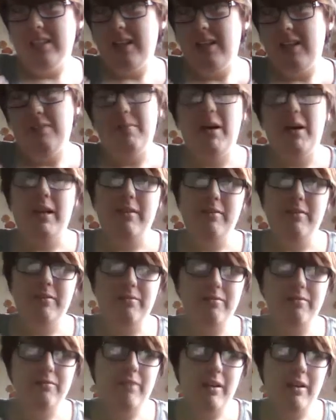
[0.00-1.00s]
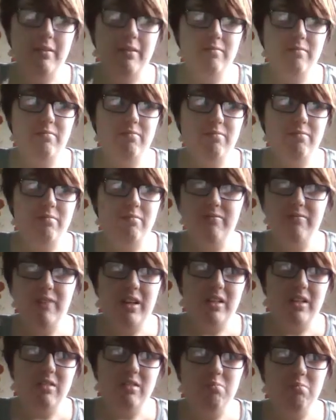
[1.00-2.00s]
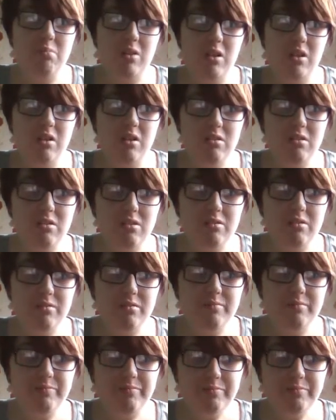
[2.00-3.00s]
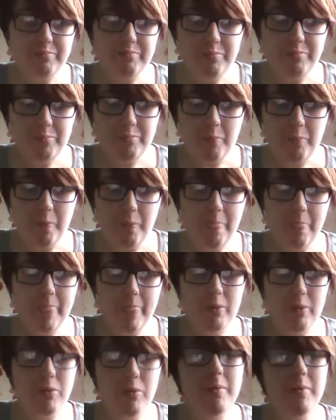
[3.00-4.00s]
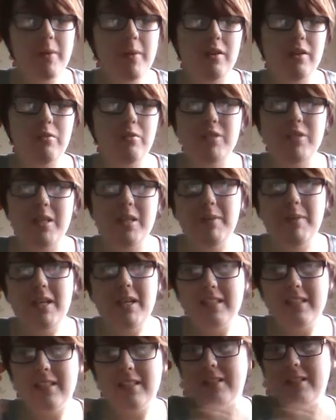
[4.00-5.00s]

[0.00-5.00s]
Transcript: TMI fandom because one of my OTPs in a